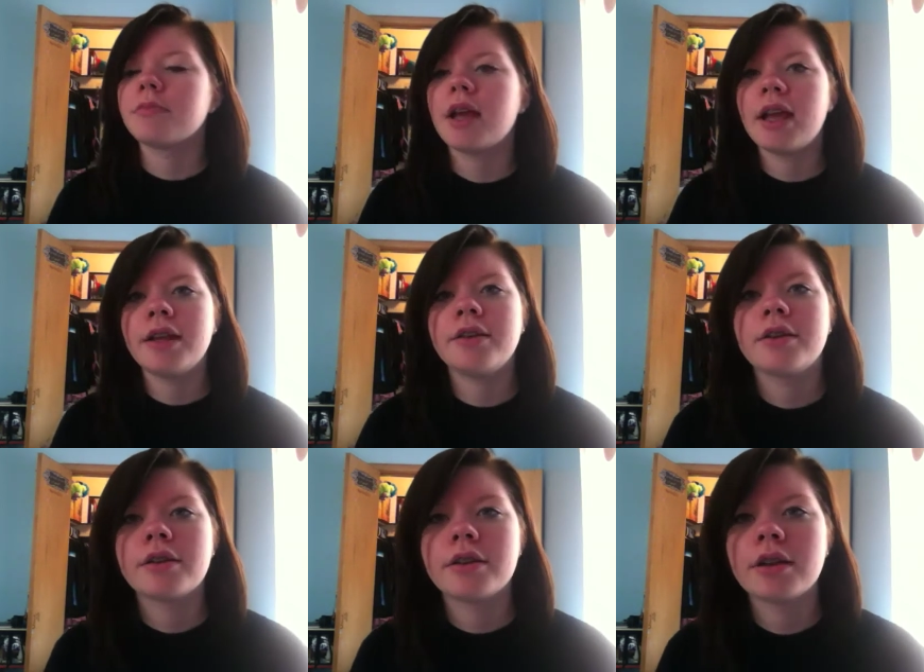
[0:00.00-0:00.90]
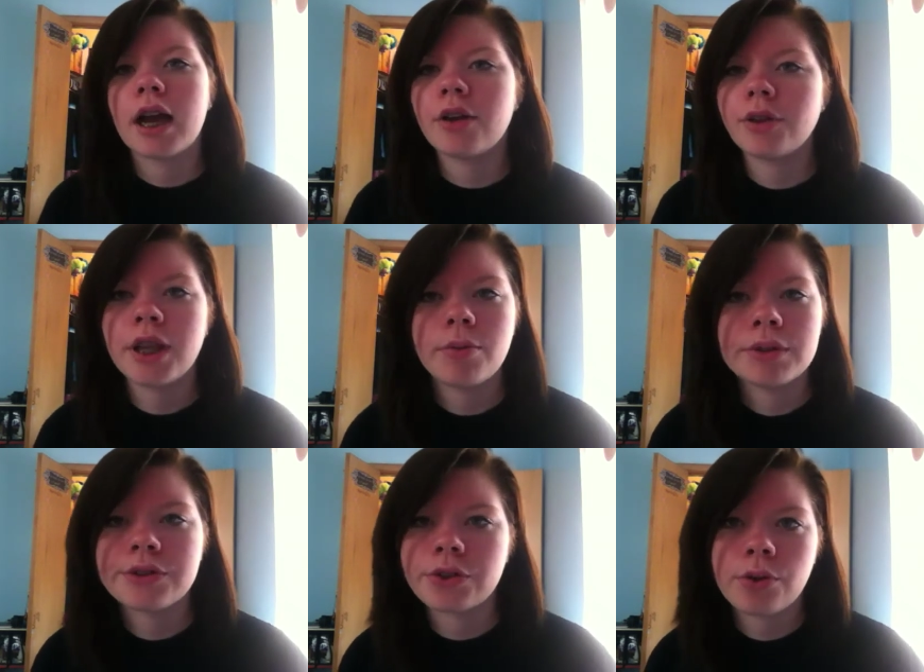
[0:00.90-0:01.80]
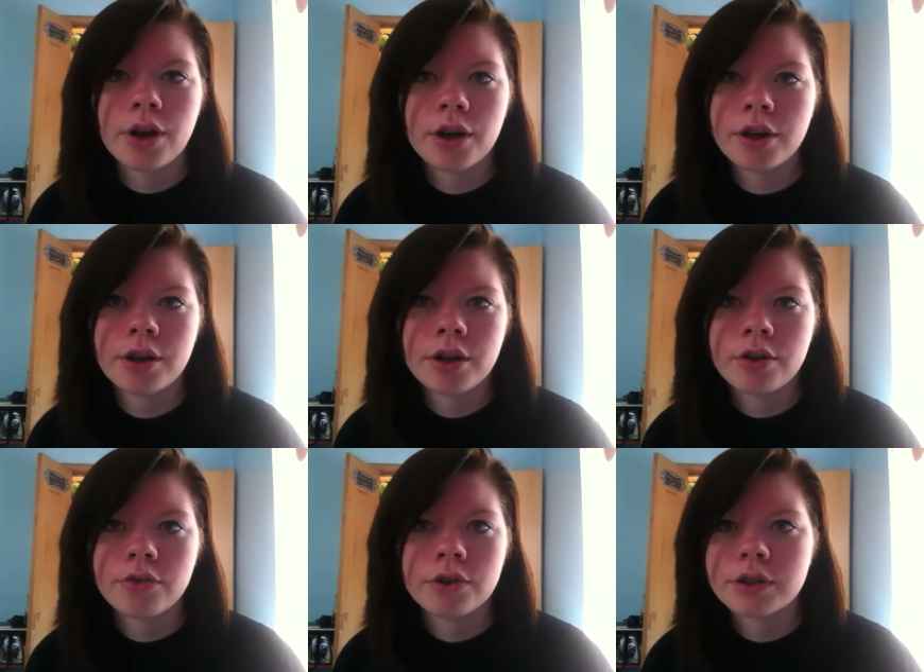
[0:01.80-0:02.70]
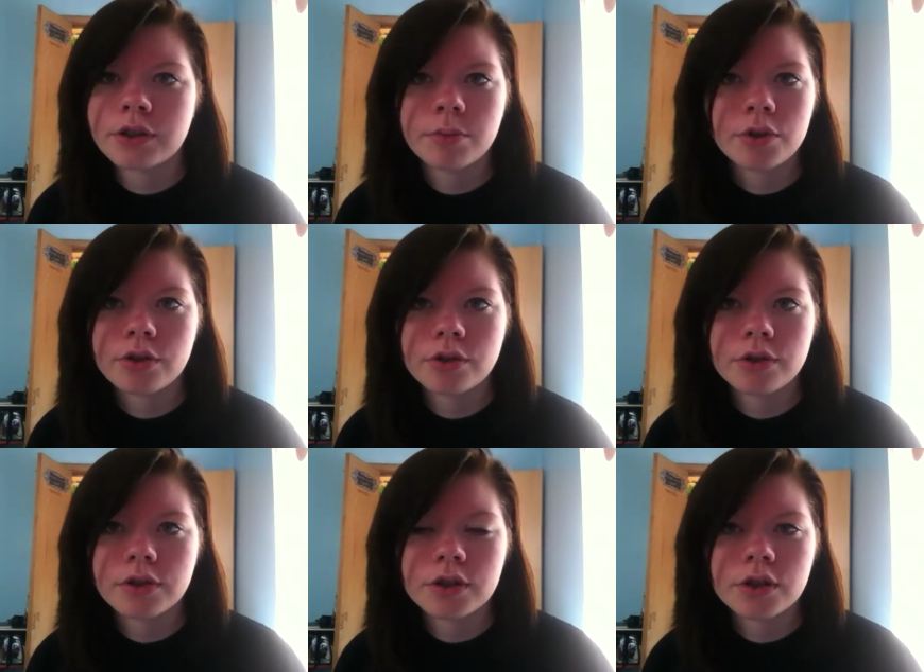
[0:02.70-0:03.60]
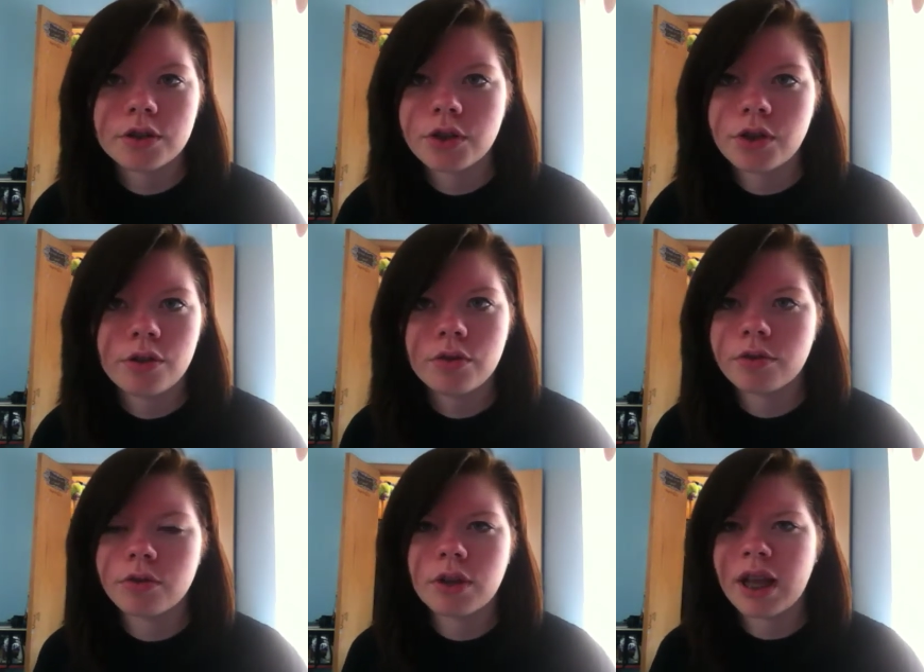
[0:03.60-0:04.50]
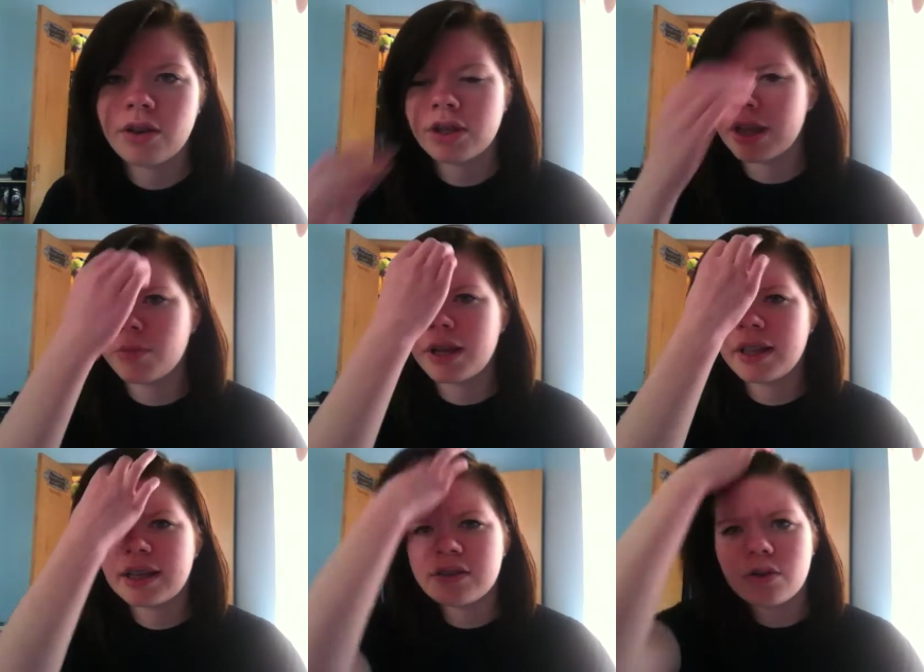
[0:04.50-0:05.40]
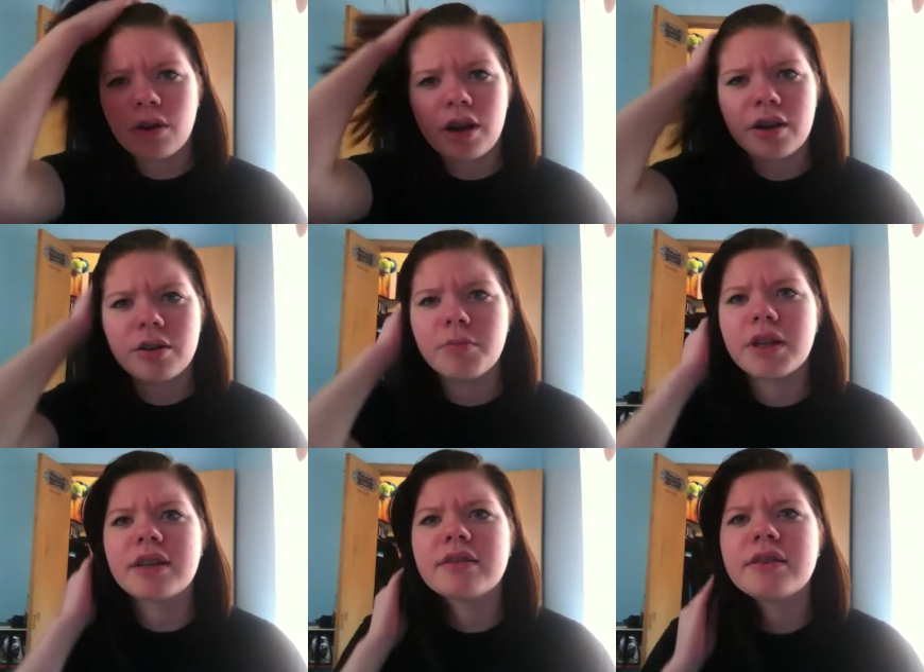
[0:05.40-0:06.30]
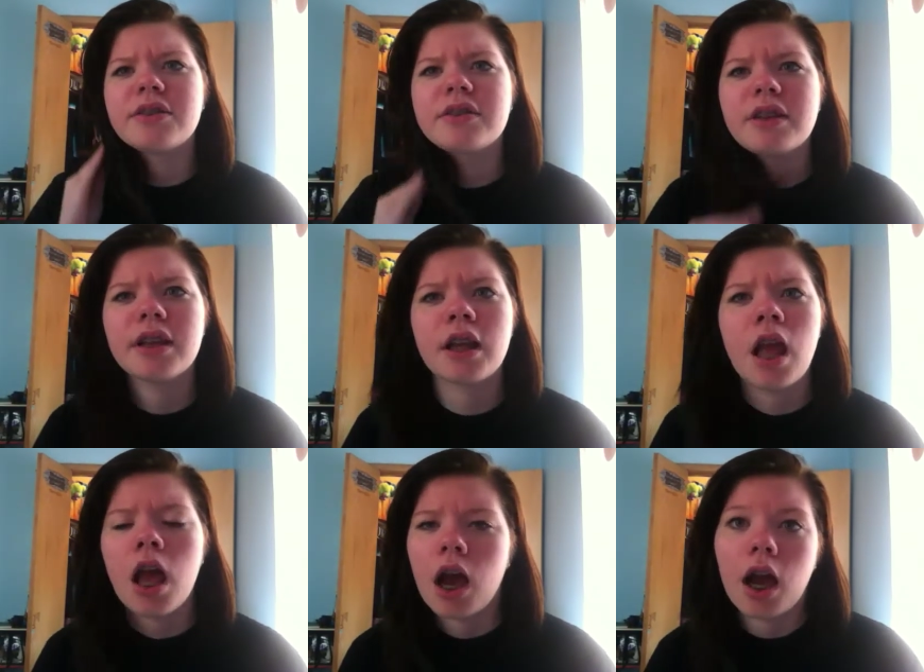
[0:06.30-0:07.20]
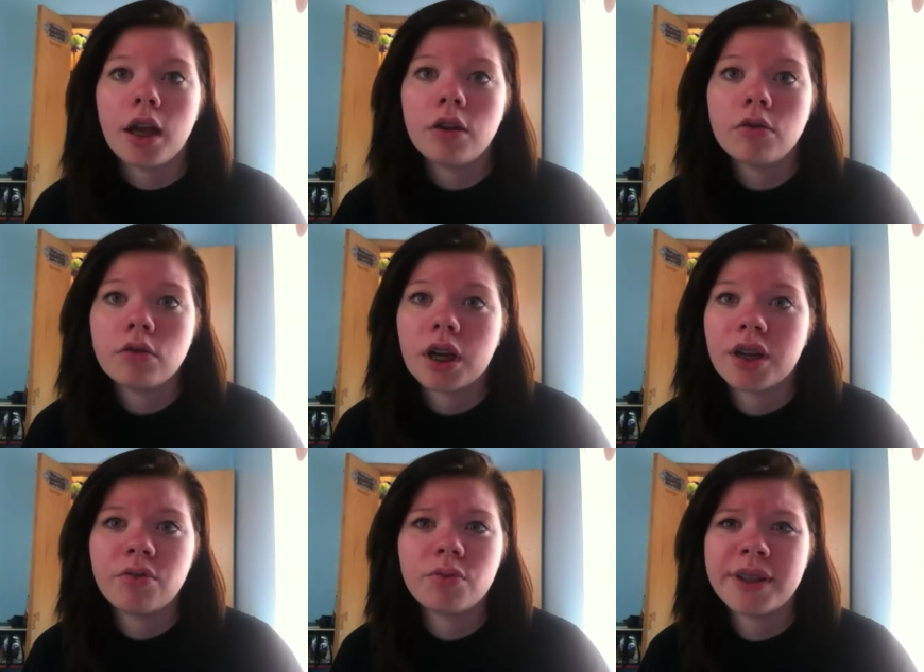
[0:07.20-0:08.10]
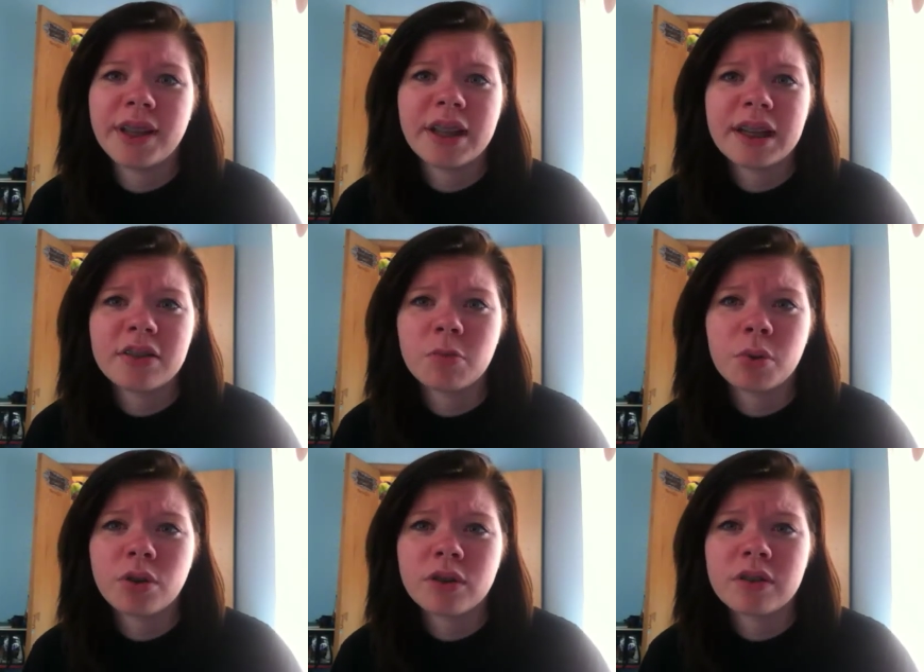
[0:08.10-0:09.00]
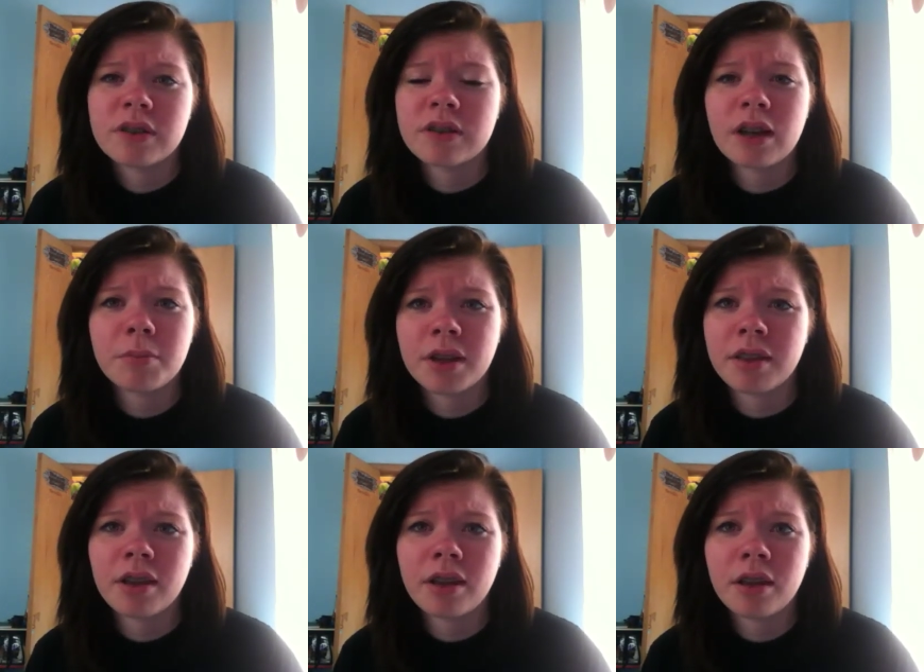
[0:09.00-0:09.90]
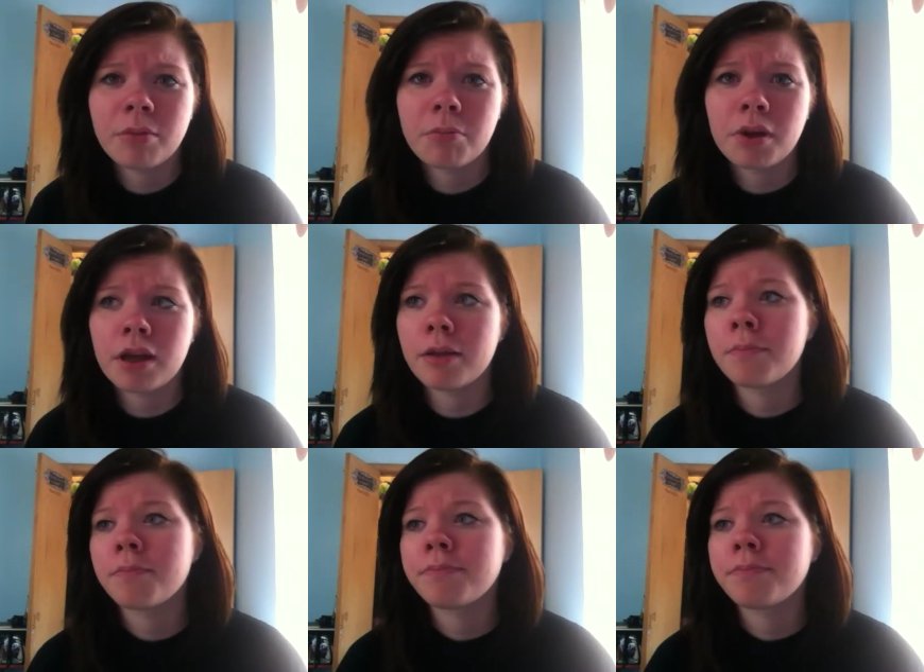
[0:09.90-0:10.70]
and I don't get what's so hard for some girls to do. I don't get why that's so hard, because seriously, I don't really like sports. It's not my thing, but